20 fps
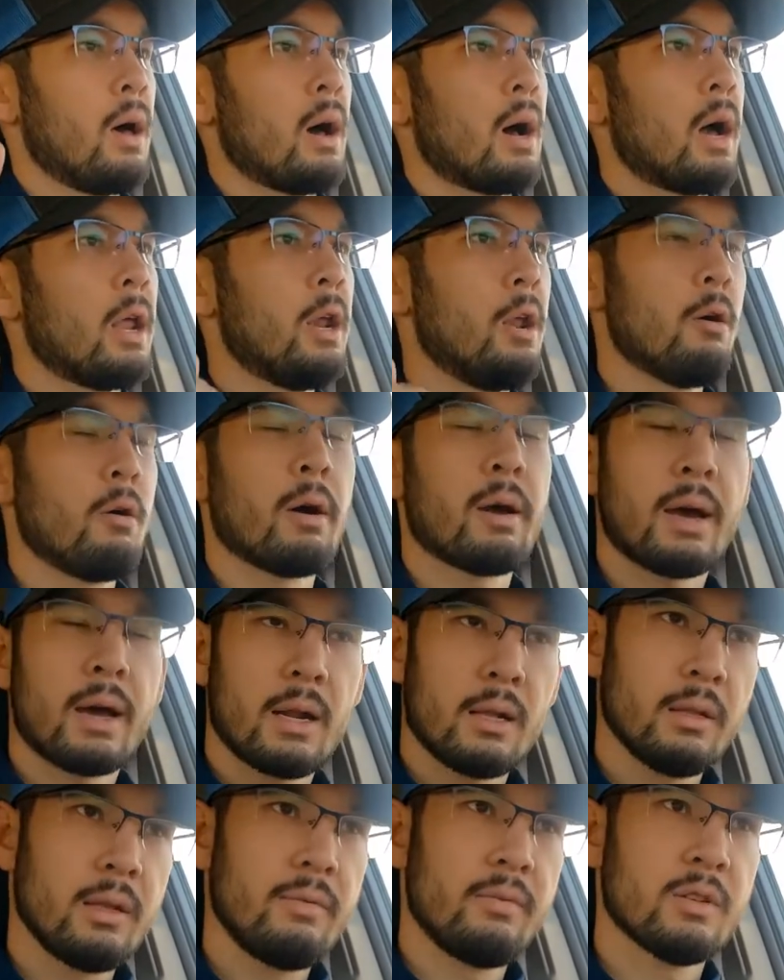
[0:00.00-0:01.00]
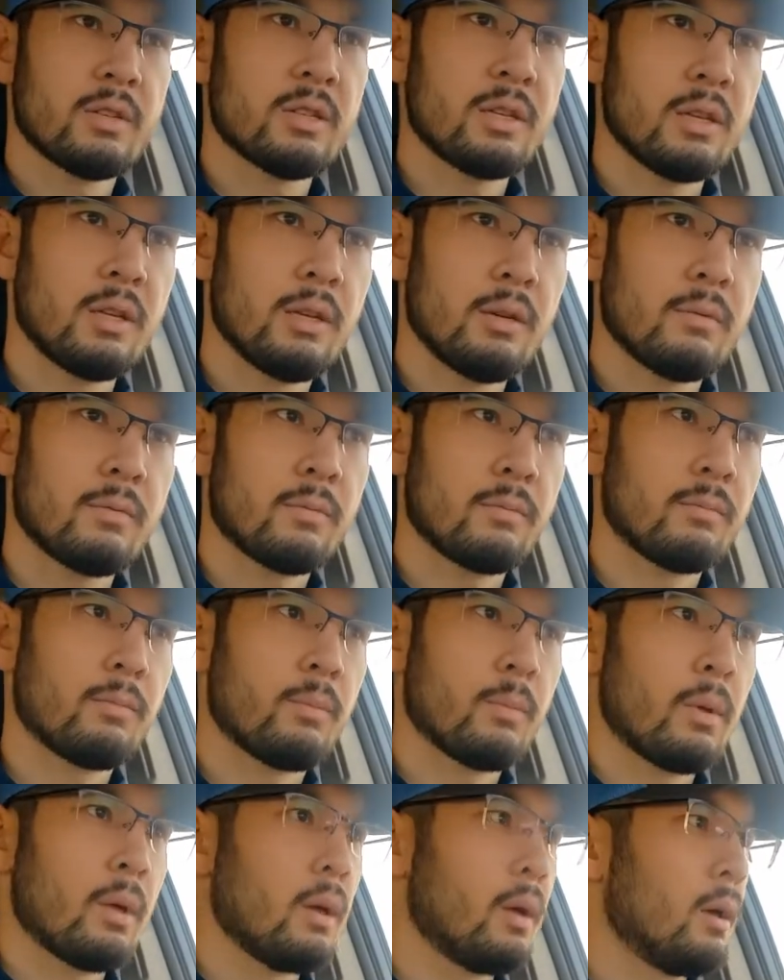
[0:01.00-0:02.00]
I know I got to leave the city,
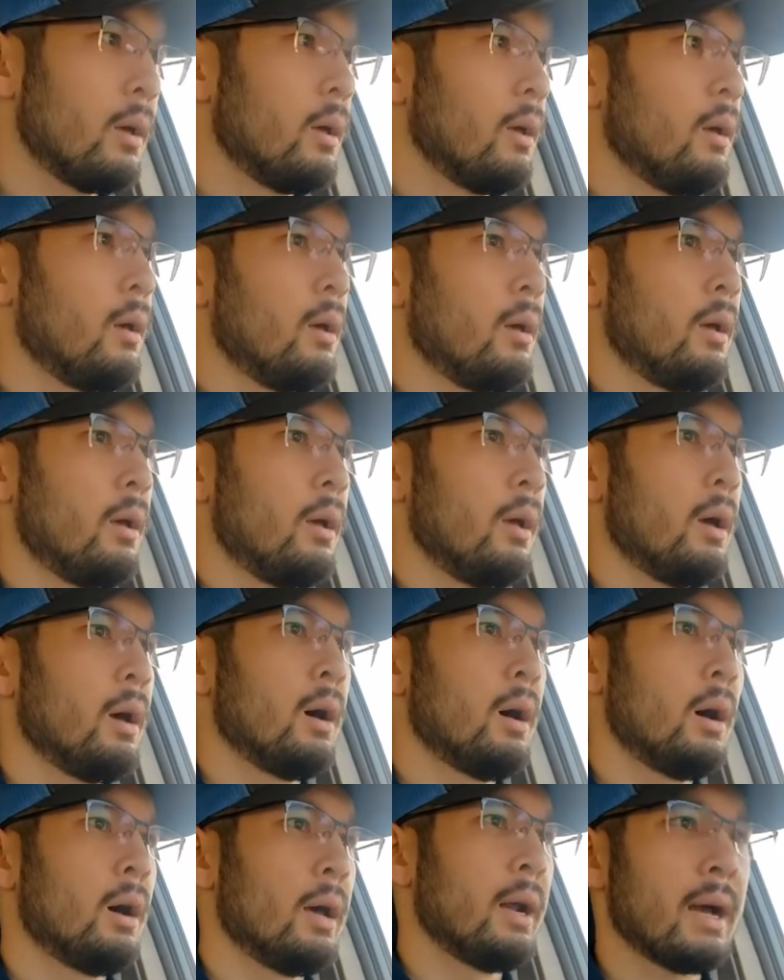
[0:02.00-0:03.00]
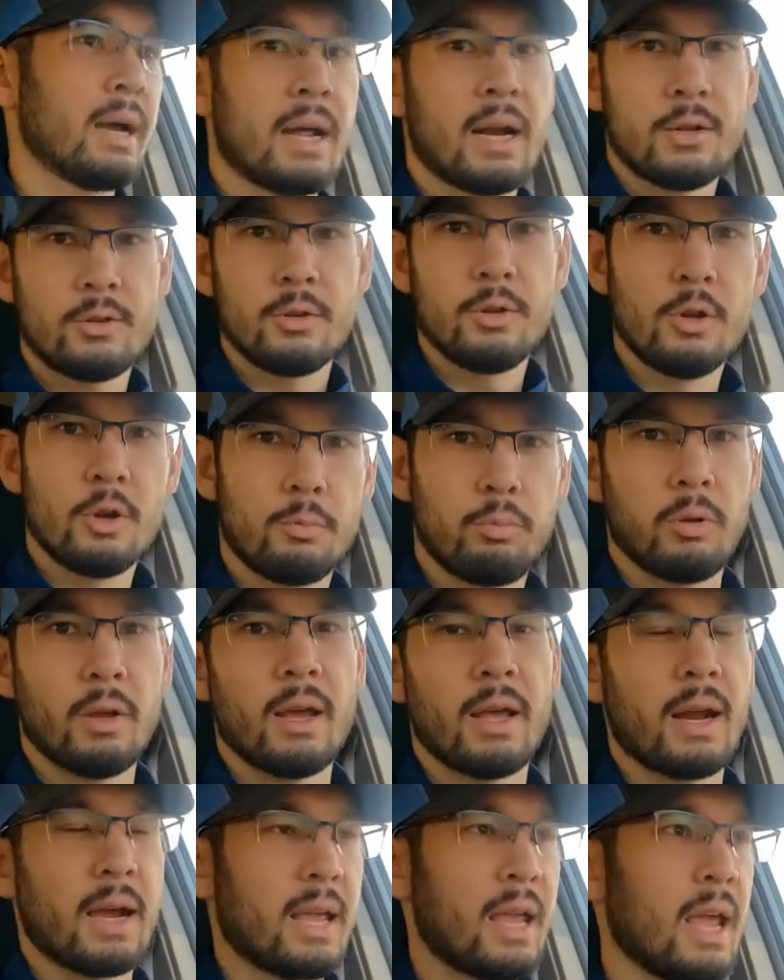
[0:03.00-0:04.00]
and I got a 2-year
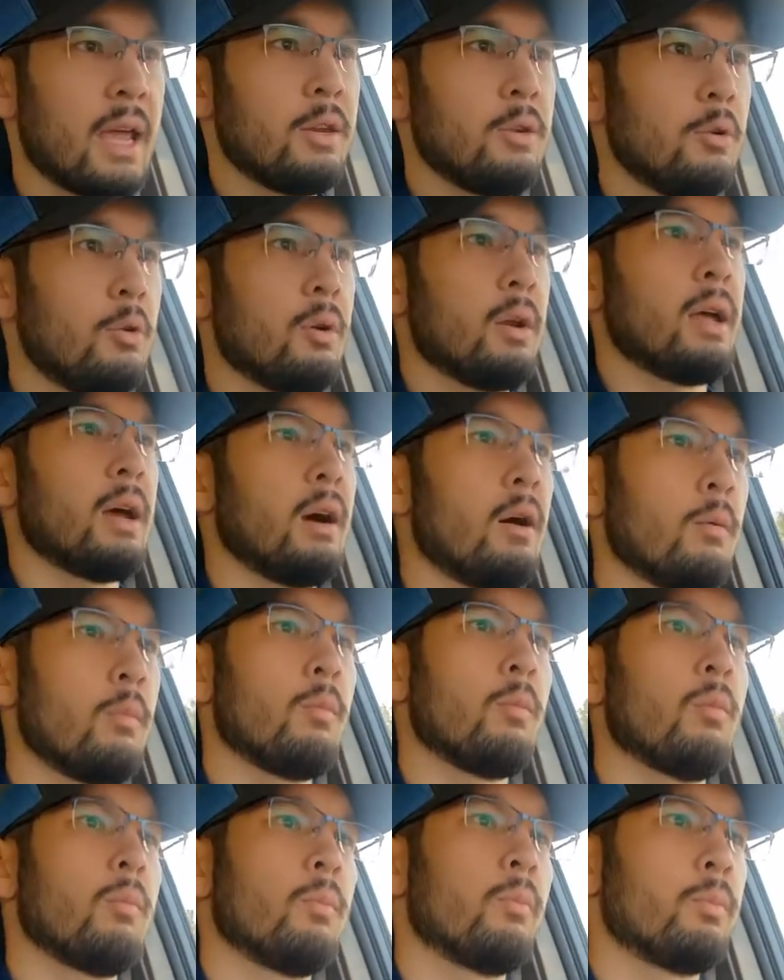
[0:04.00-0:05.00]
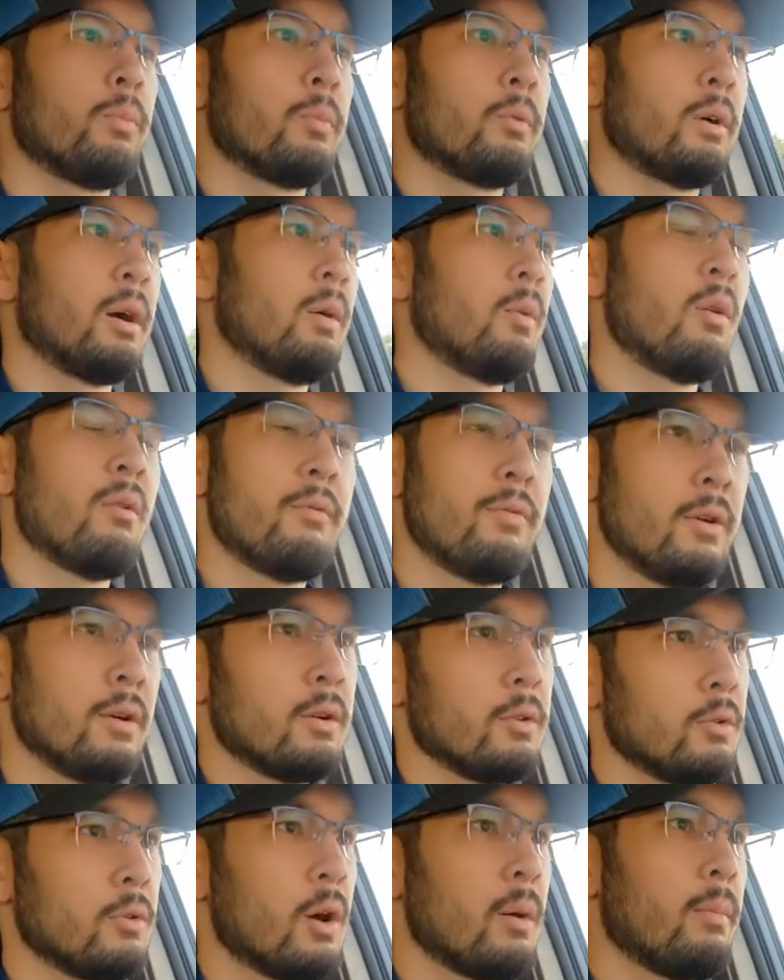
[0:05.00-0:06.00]
plan. I can't do it now. All right, what
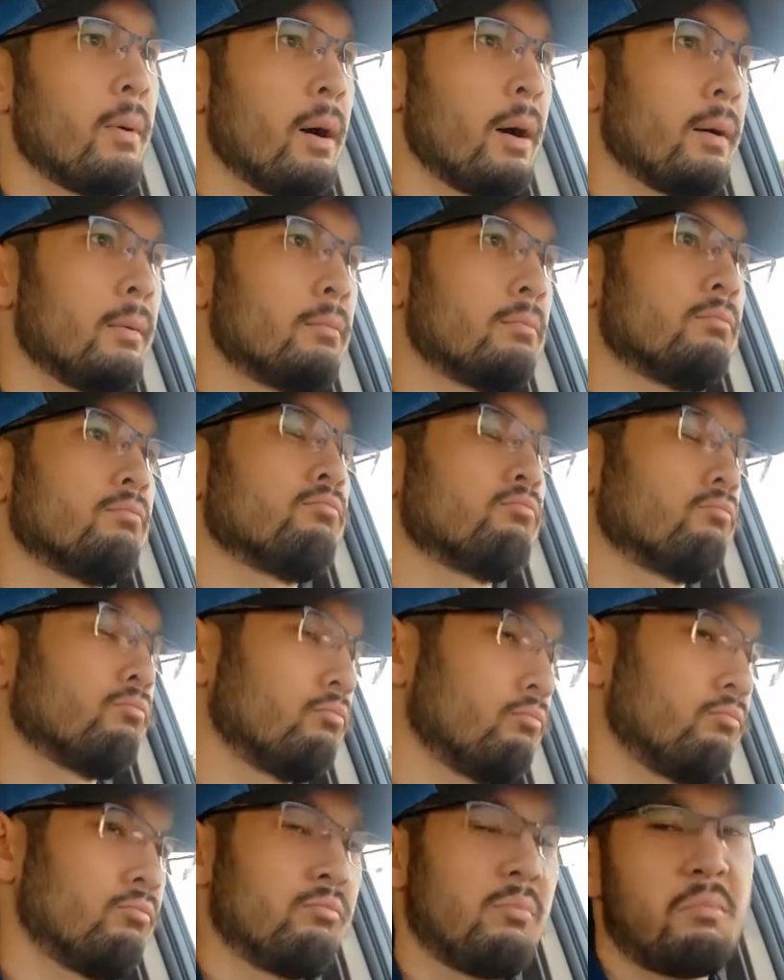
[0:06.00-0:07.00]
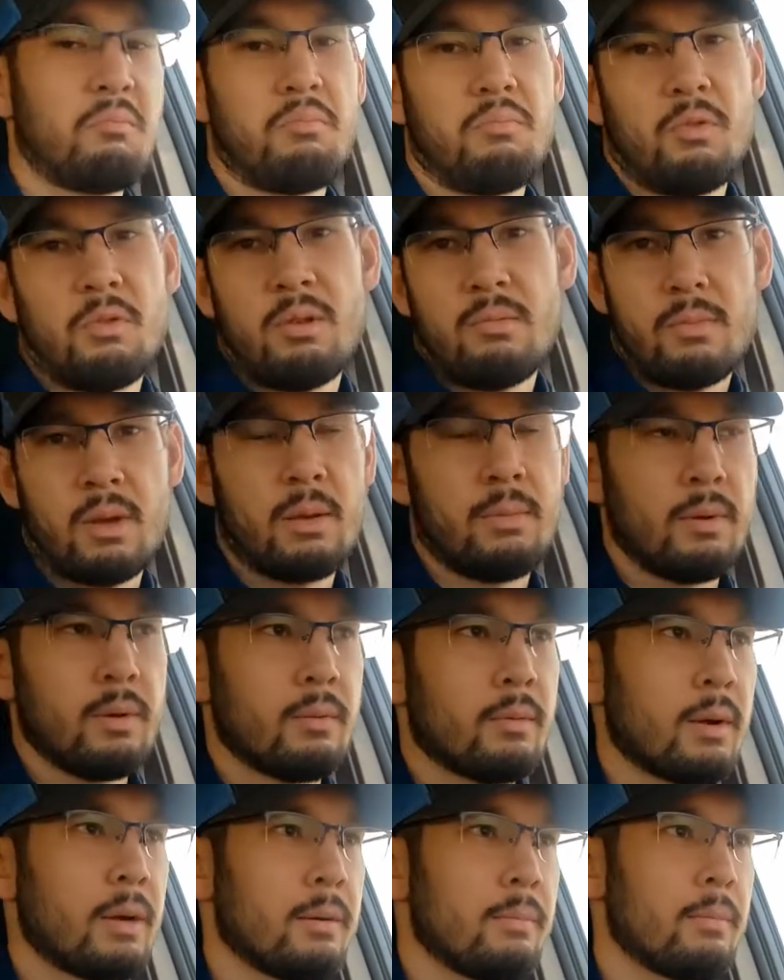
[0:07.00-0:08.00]
vehicle do I buy? Maybe,
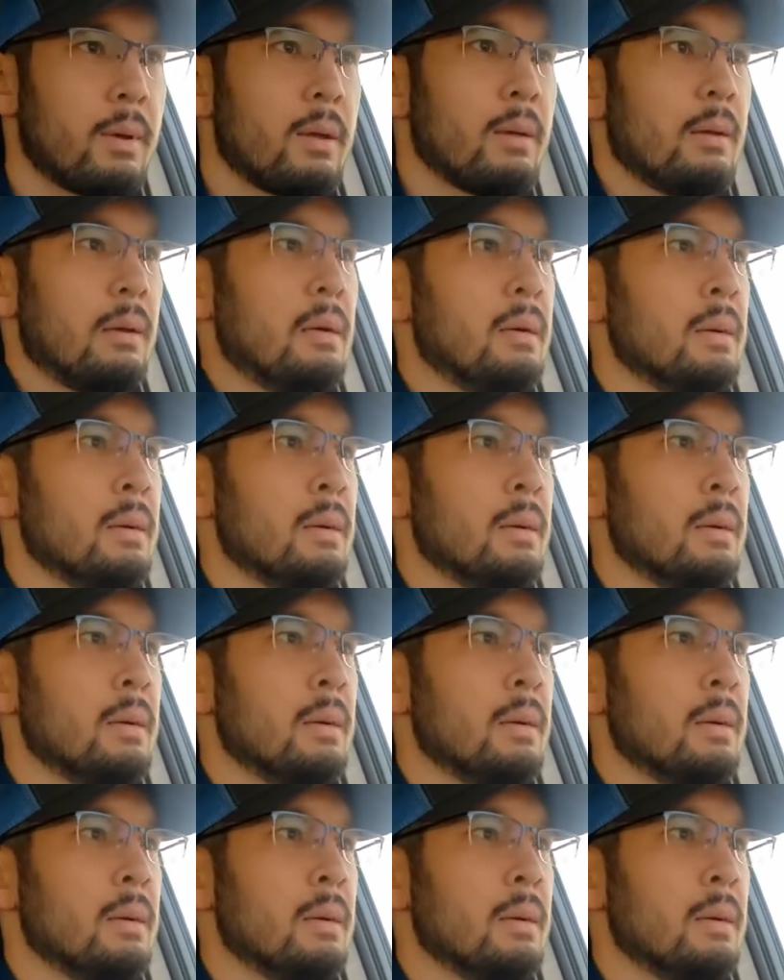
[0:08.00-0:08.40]
right? Maybe.